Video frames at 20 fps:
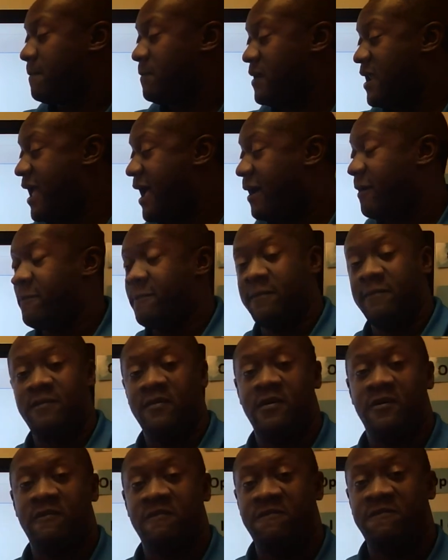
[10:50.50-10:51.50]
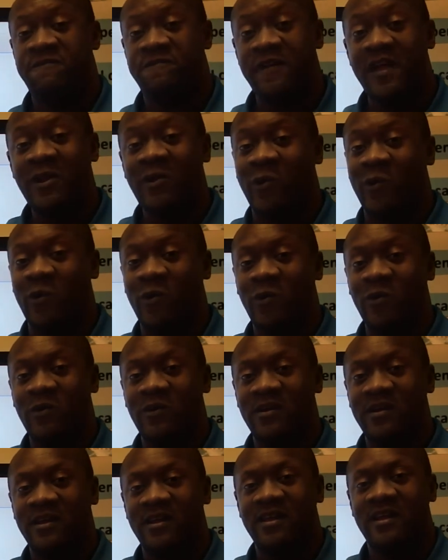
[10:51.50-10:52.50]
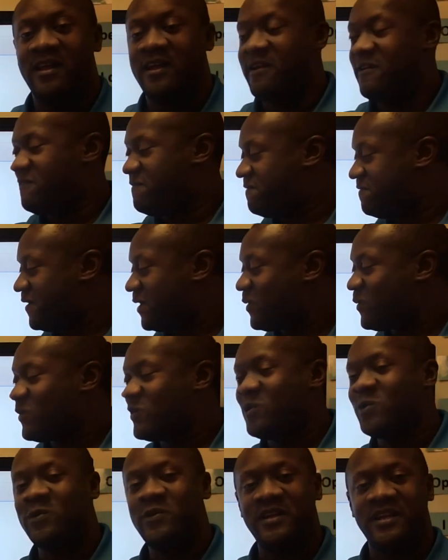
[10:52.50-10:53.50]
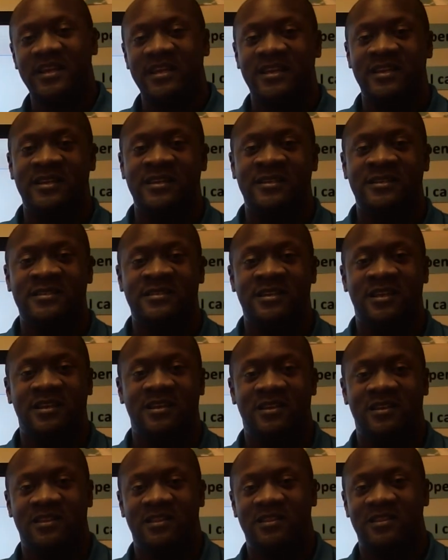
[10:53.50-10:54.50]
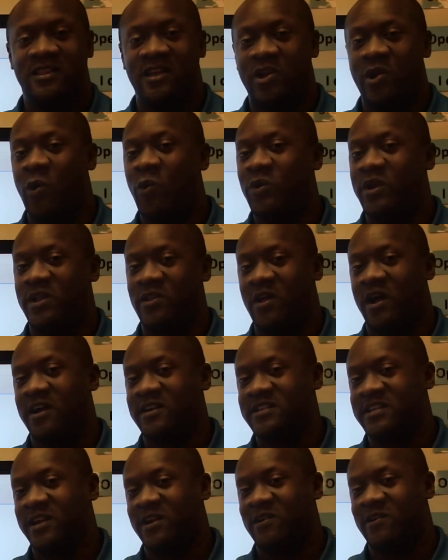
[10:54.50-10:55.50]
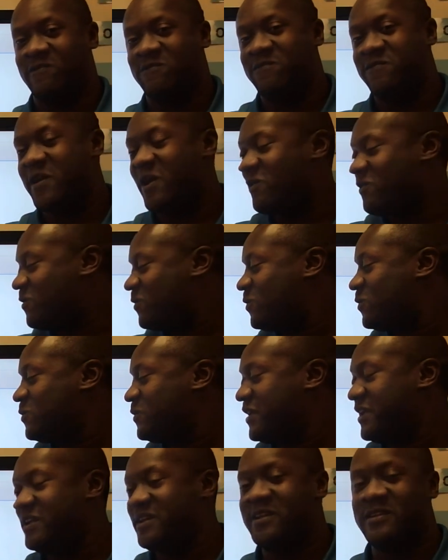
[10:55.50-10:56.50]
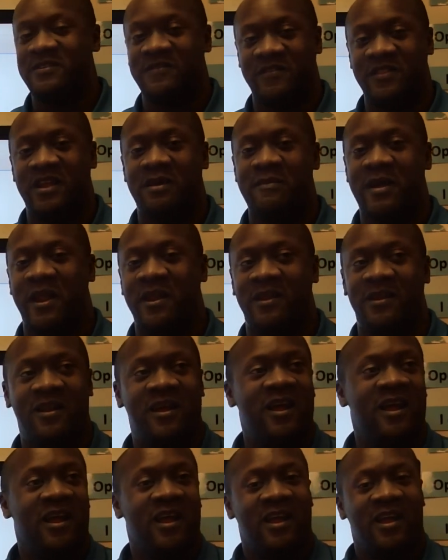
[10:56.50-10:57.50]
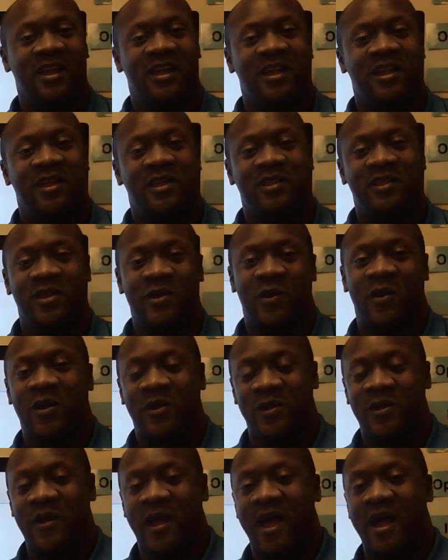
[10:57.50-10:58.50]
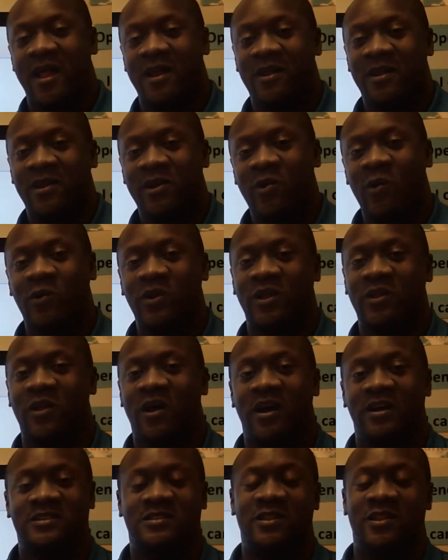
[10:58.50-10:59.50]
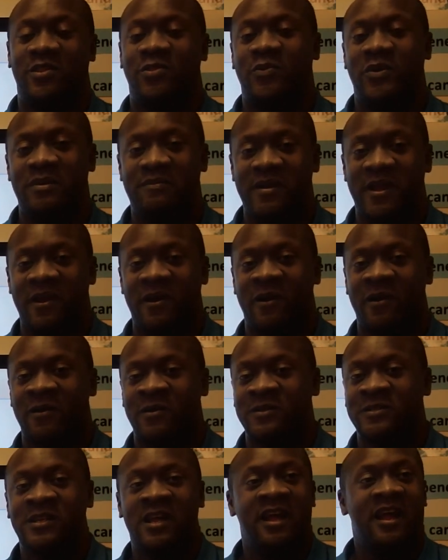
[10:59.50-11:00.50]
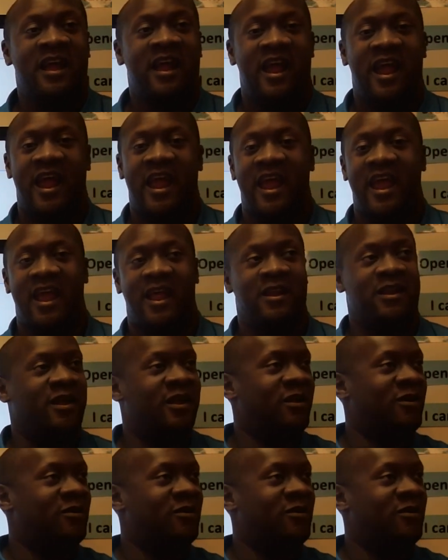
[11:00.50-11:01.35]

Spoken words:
Now, federal is the Goldilocks here. Federal is, you think about it, you had Goldilocks and the Three Bears, and